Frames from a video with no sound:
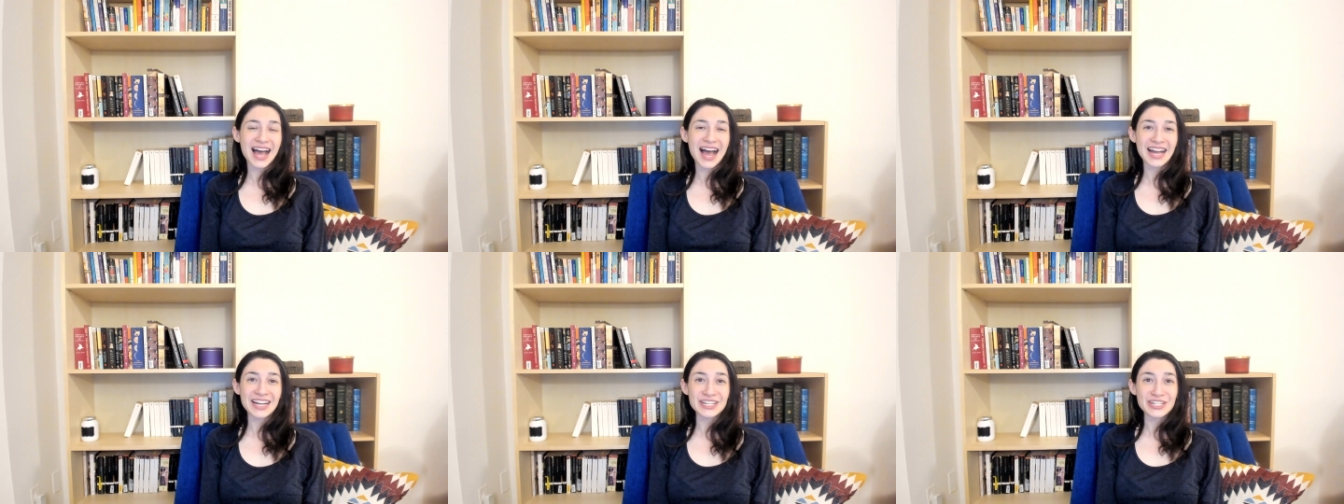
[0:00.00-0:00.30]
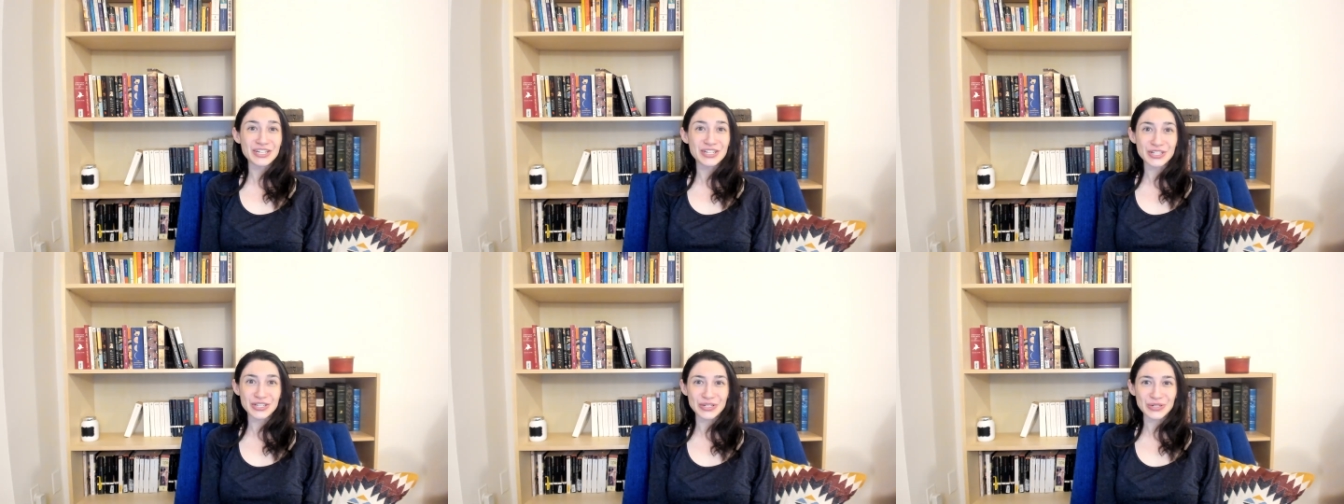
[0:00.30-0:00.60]
I
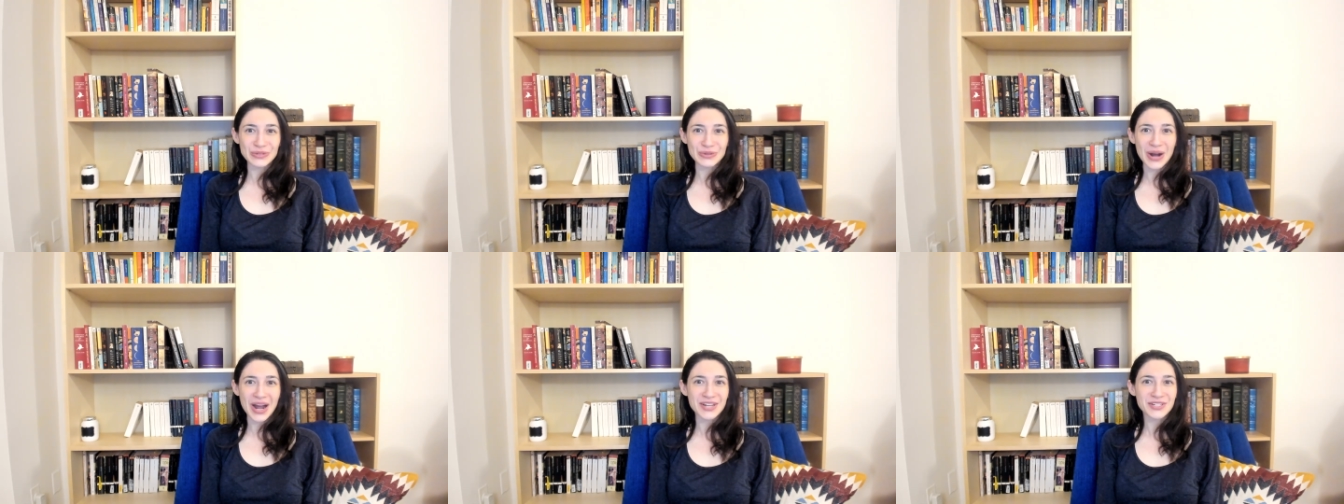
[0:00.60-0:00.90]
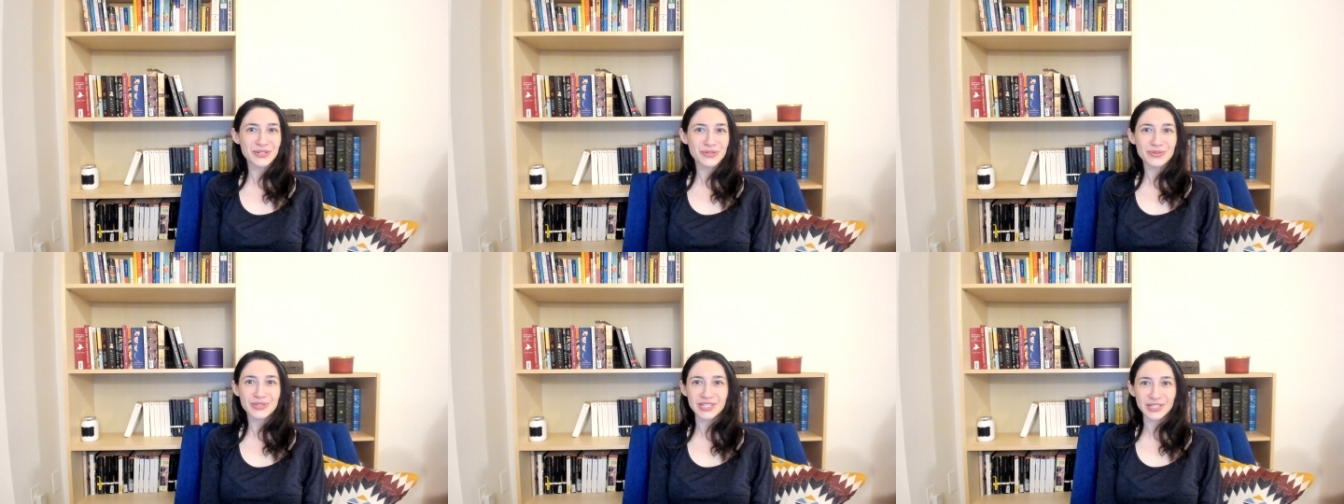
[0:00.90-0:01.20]
do
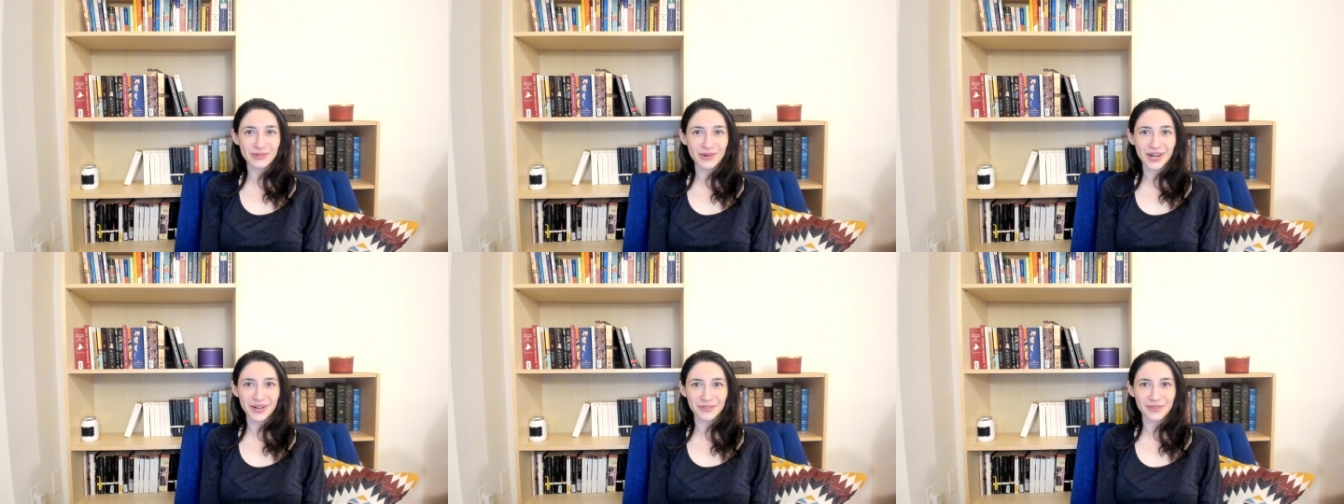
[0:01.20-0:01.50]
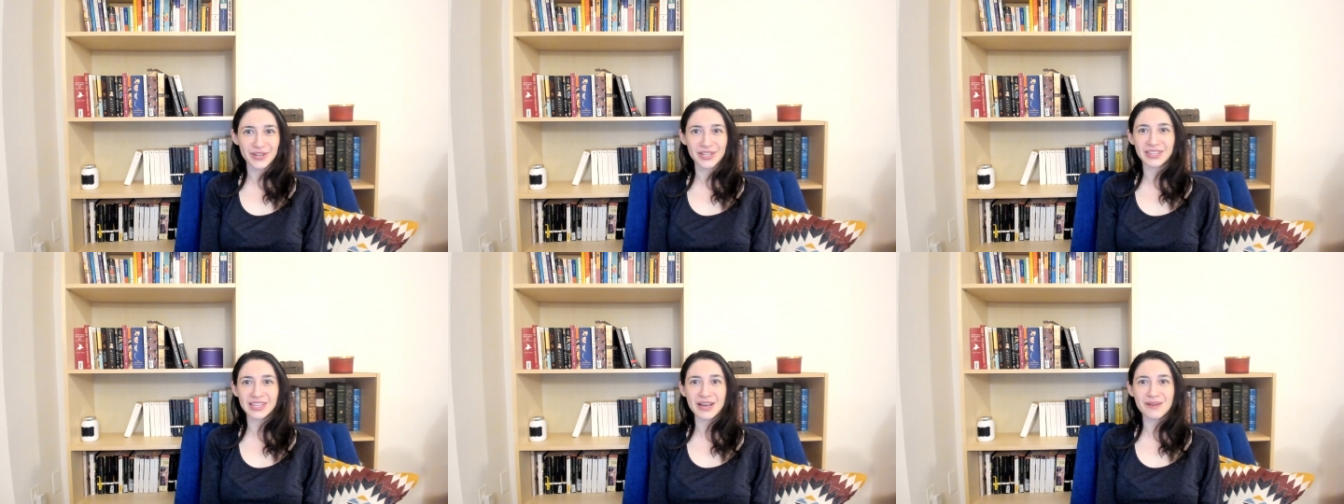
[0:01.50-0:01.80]
still want to
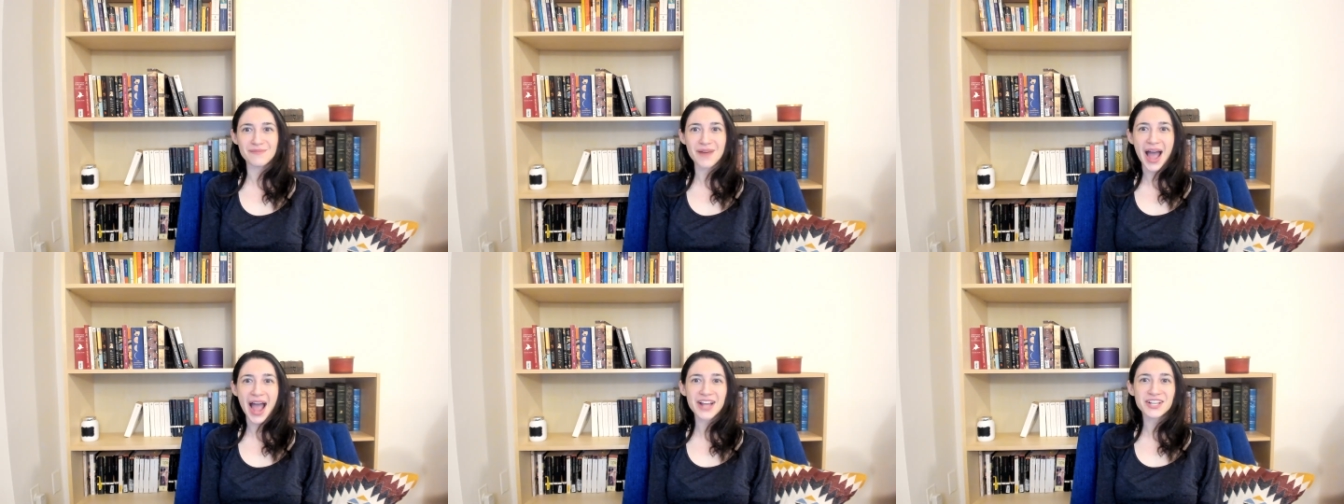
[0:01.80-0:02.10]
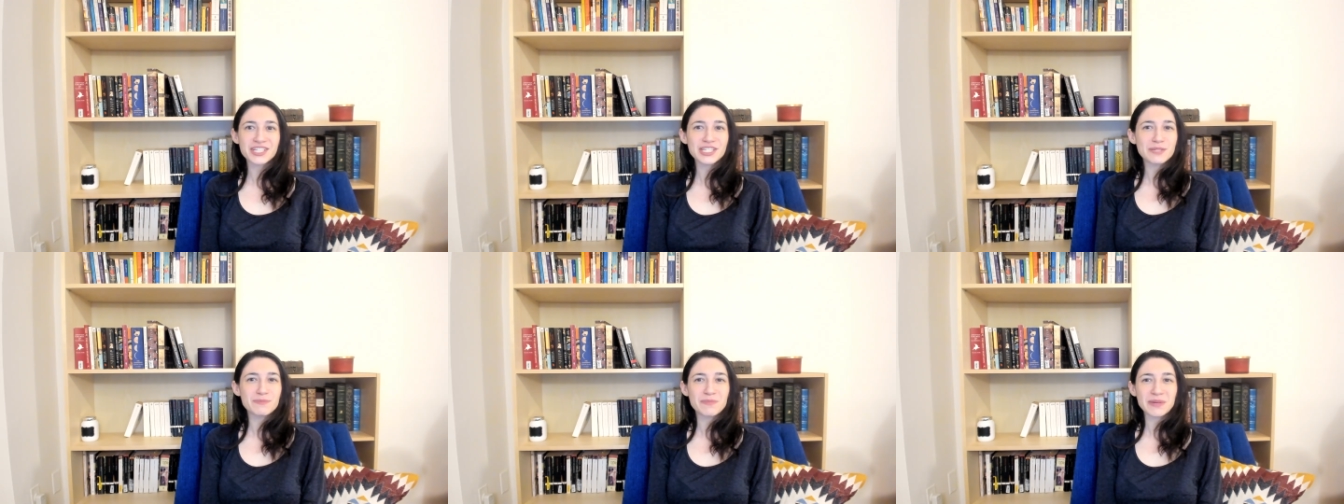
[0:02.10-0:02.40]
read them. I
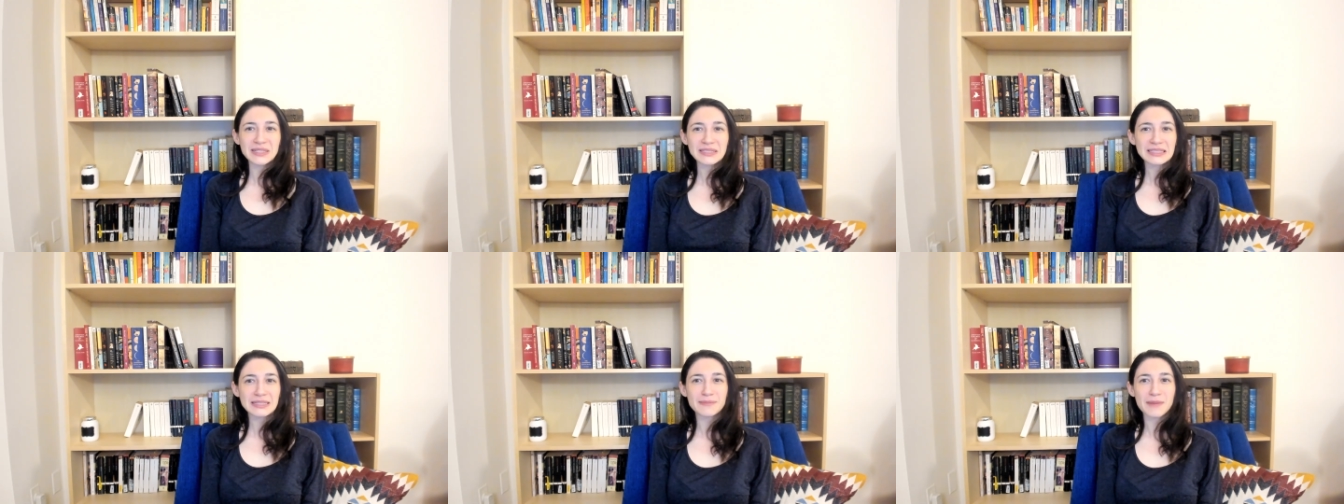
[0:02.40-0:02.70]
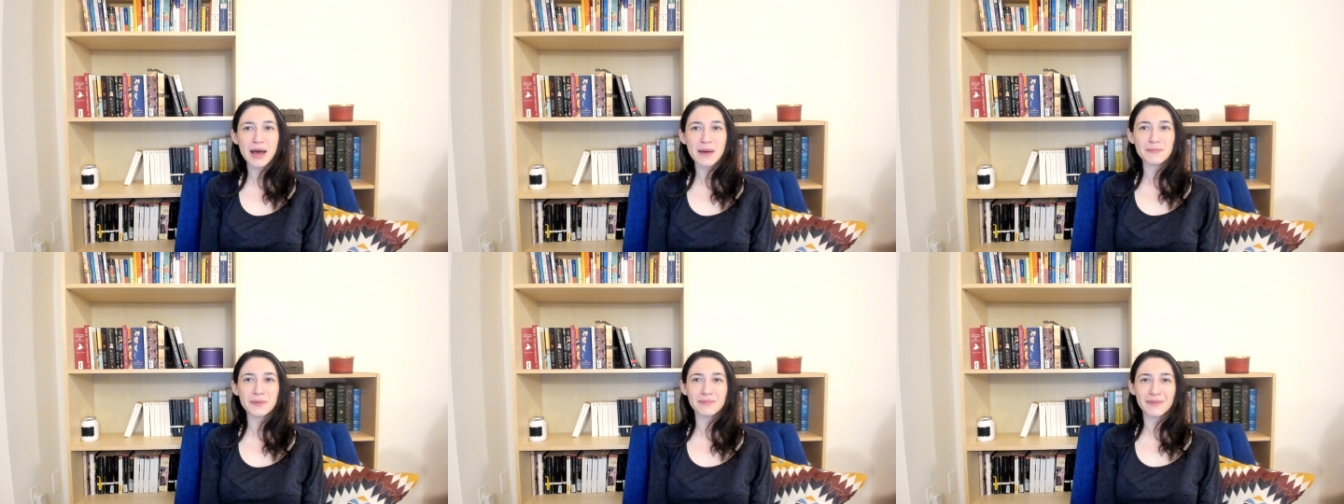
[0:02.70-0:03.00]
just built them
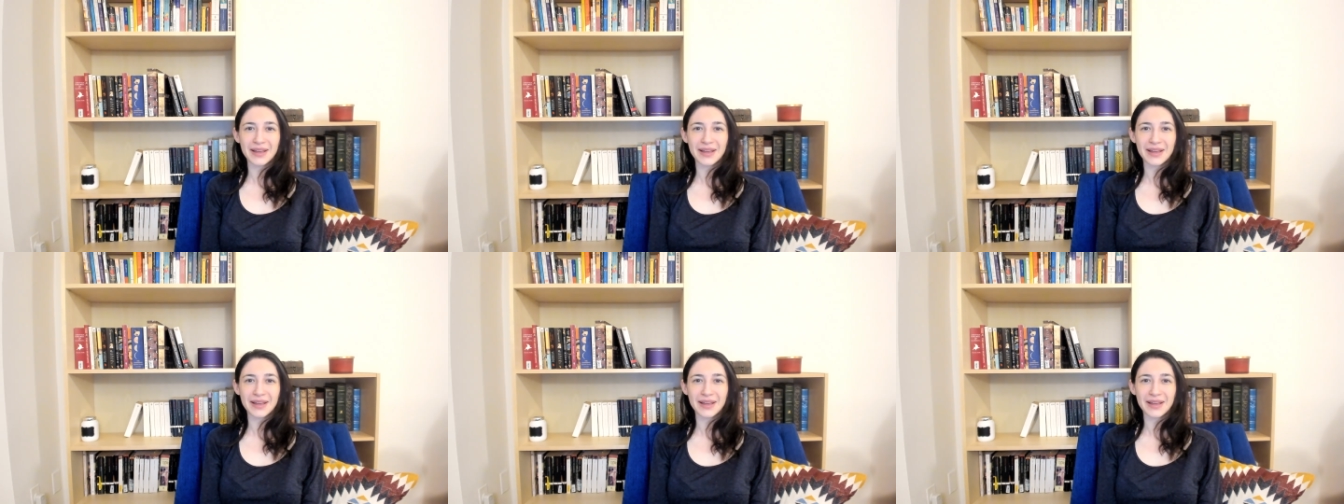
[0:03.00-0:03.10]
up in my